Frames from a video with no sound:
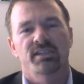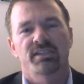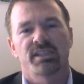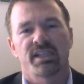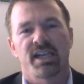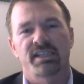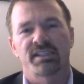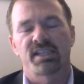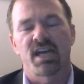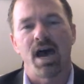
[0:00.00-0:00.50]

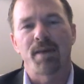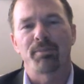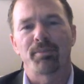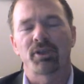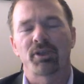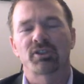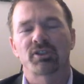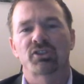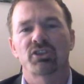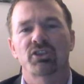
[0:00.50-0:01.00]
Today's
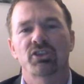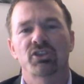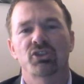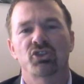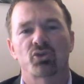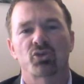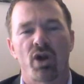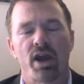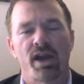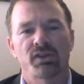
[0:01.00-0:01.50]
topic is going to
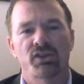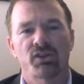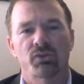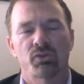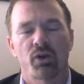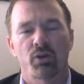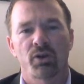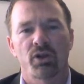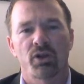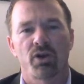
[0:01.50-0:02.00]
address
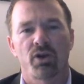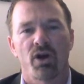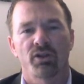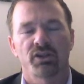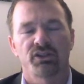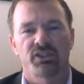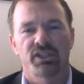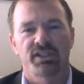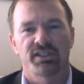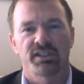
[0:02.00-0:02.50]
what we call
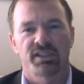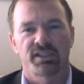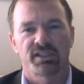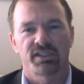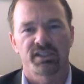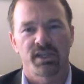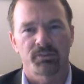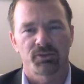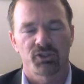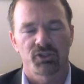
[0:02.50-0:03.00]
the GTIN
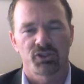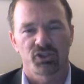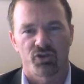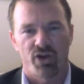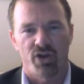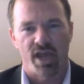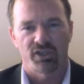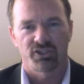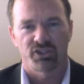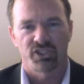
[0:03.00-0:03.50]
exception
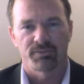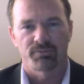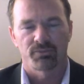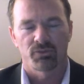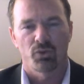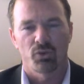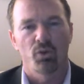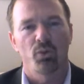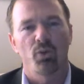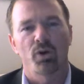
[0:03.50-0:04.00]
strategy.
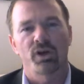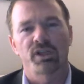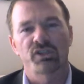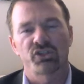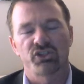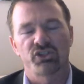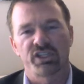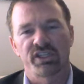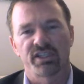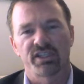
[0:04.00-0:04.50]
What is
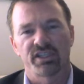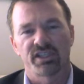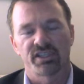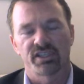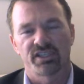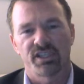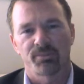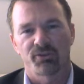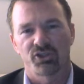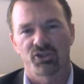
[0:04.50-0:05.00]
a GTIN
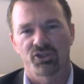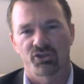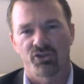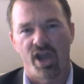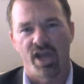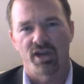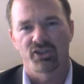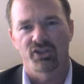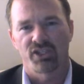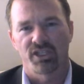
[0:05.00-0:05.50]
exception
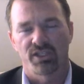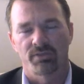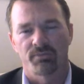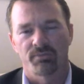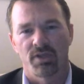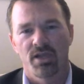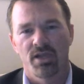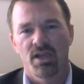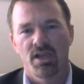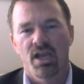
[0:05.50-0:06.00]
strategy?
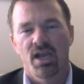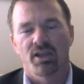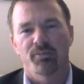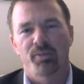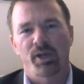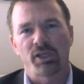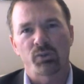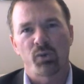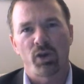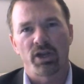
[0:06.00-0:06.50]
The
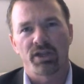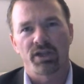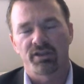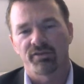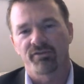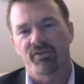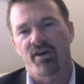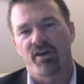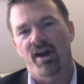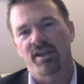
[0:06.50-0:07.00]
best way to
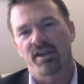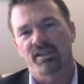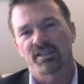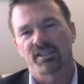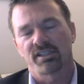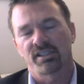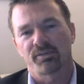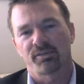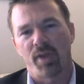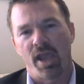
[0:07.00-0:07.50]
define
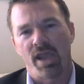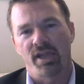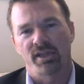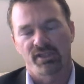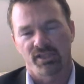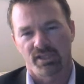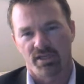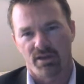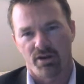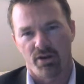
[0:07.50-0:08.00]
this is to paint a
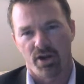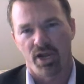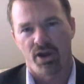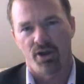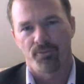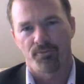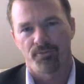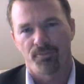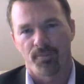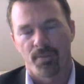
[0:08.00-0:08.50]

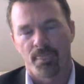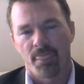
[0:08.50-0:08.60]
scenario.